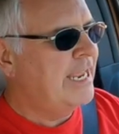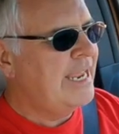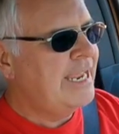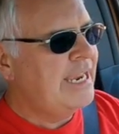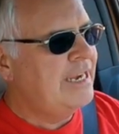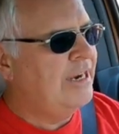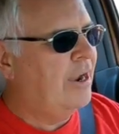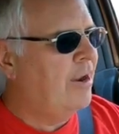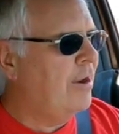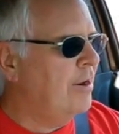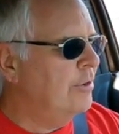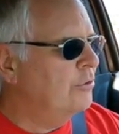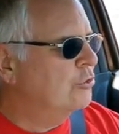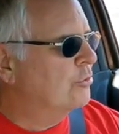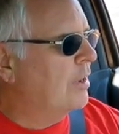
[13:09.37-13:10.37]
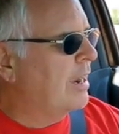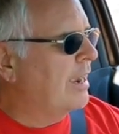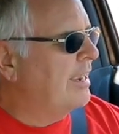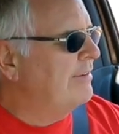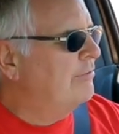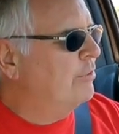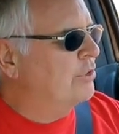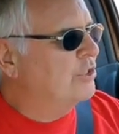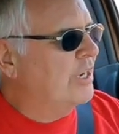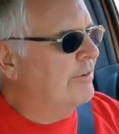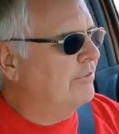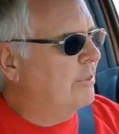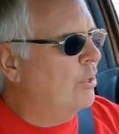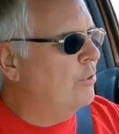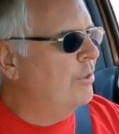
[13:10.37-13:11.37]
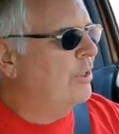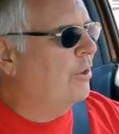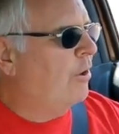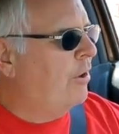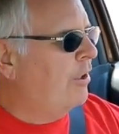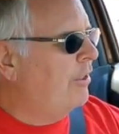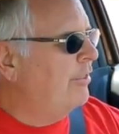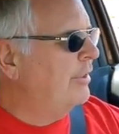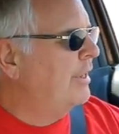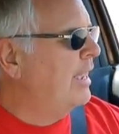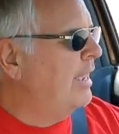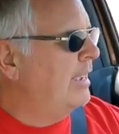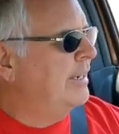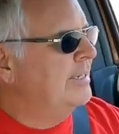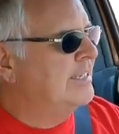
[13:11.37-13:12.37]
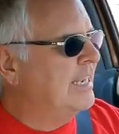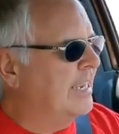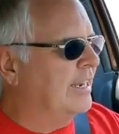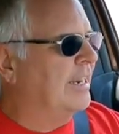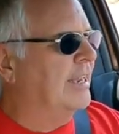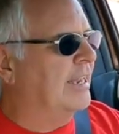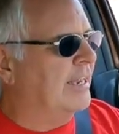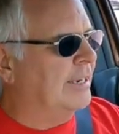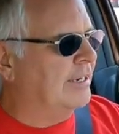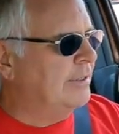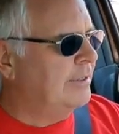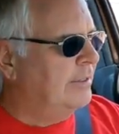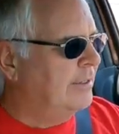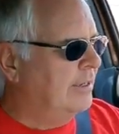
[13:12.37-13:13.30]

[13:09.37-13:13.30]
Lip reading: taking a hard drive, which I've loaded all the content on,